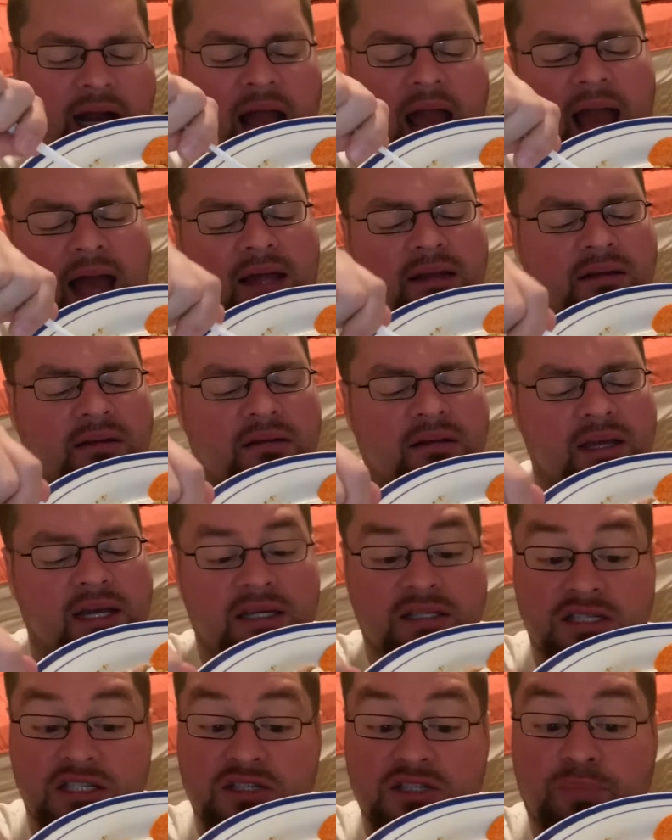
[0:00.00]
and
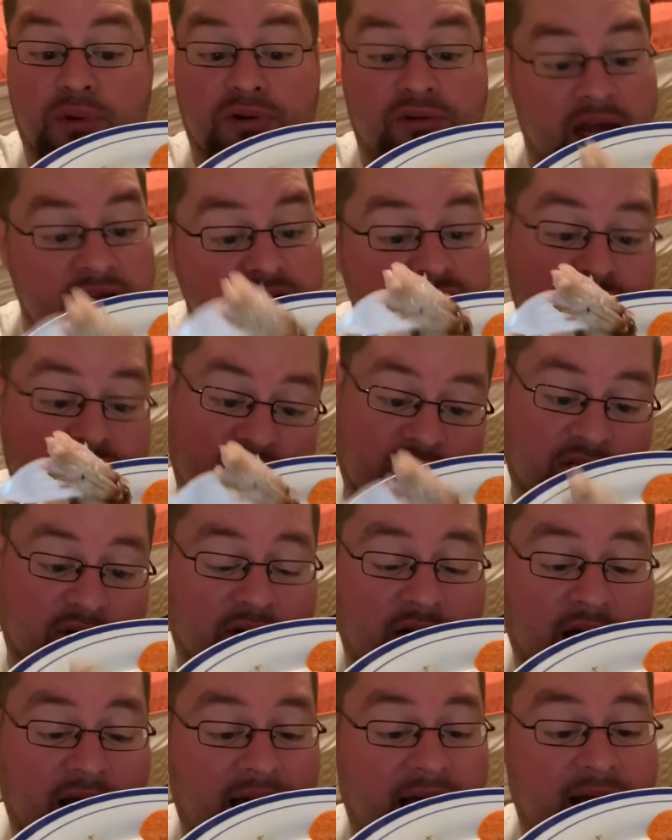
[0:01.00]

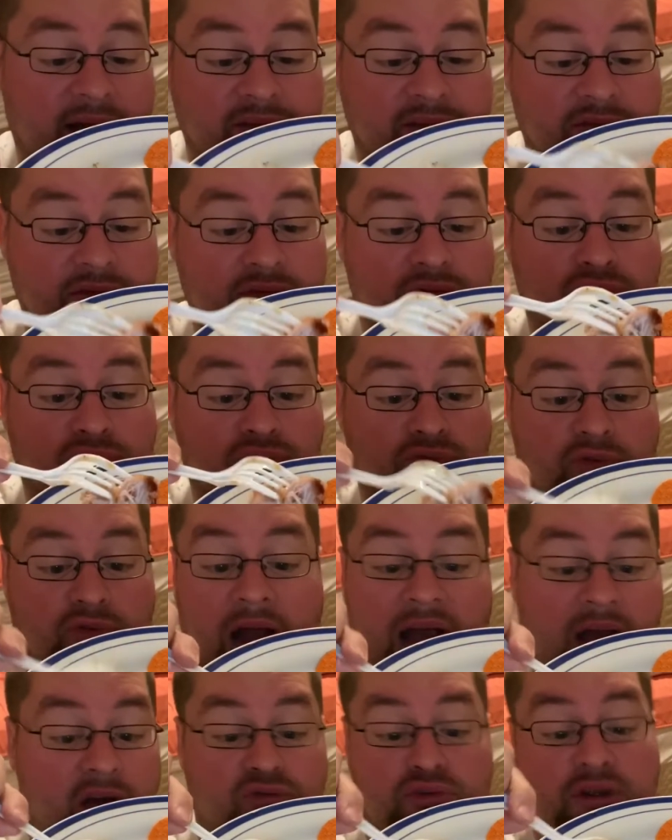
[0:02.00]
inspirational and
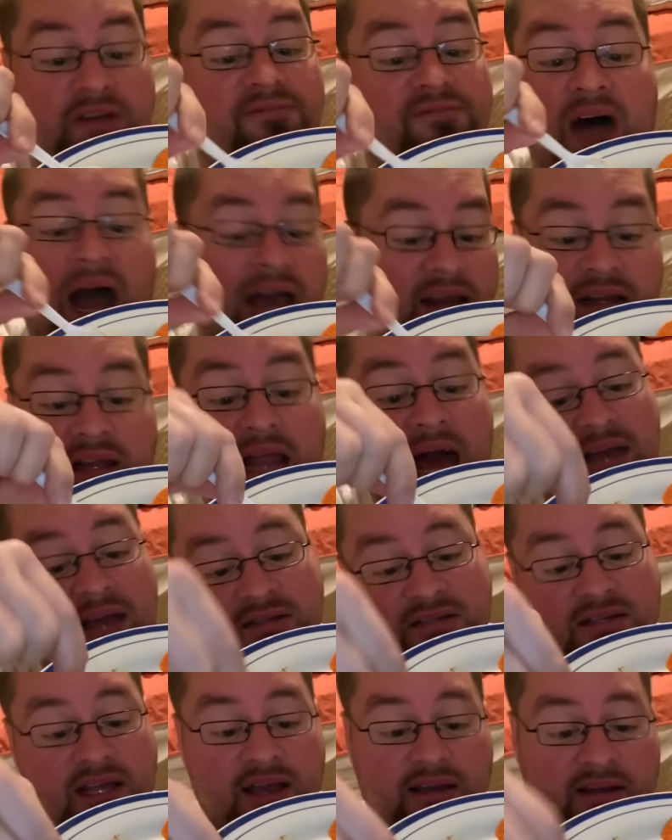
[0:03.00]
re-
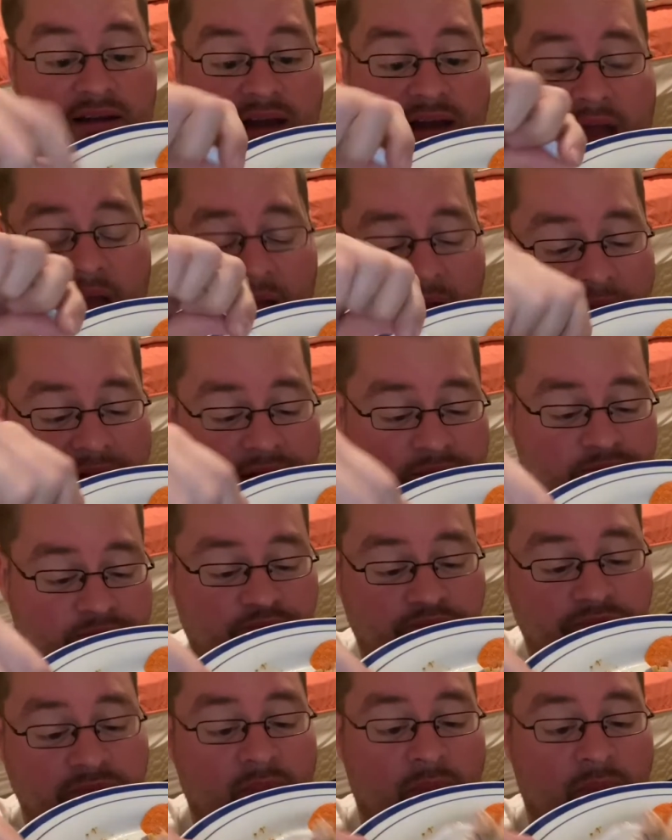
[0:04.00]
revitalizing and